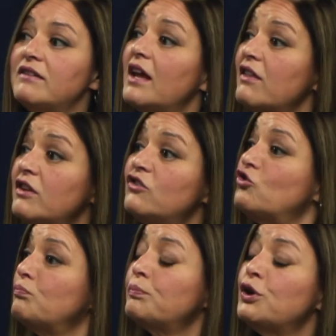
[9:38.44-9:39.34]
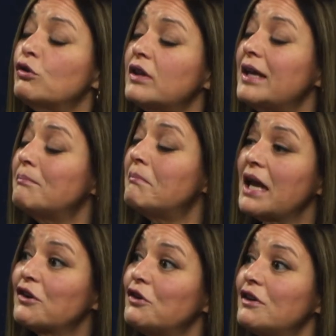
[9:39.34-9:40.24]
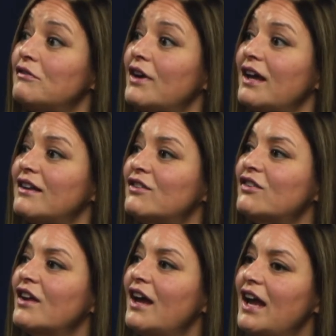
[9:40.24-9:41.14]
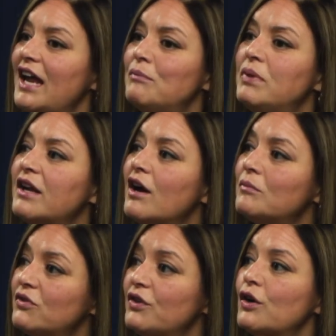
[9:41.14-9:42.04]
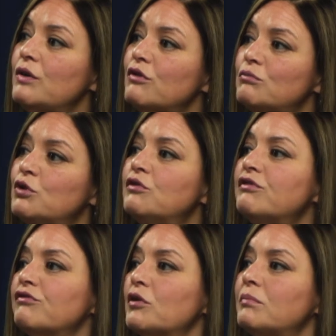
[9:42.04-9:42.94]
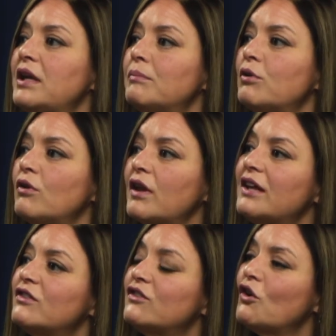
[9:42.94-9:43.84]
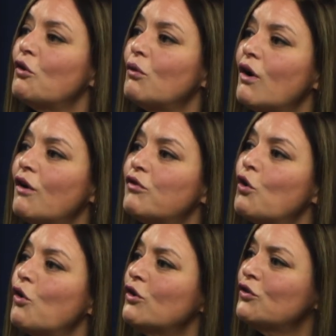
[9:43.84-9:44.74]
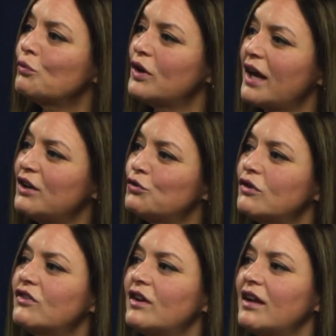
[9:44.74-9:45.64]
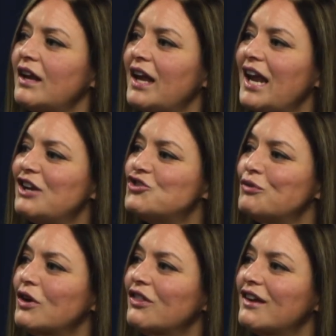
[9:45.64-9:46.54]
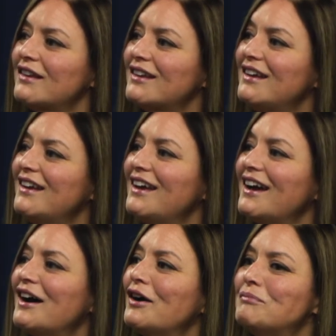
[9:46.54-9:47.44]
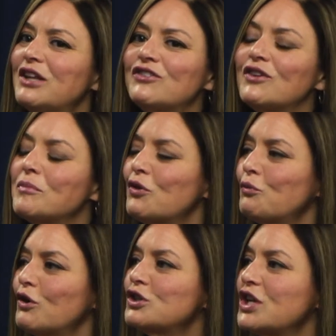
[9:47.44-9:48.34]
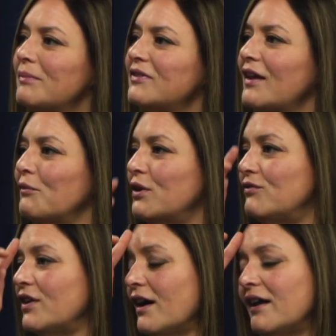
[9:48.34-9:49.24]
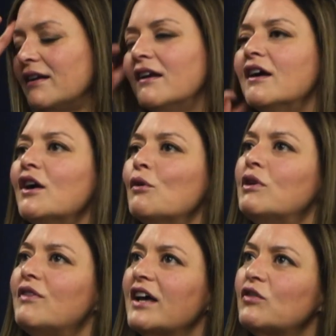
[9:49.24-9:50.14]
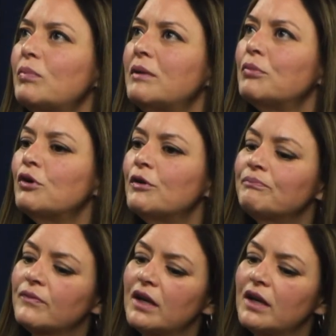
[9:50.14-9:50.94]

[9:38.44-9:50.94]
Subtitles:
death is purely a medical event, it becomes very removed from people. And so, of course, we're not interested in engaging with it. Mm-hmm. In some of the workshops that we've done, we've asked people,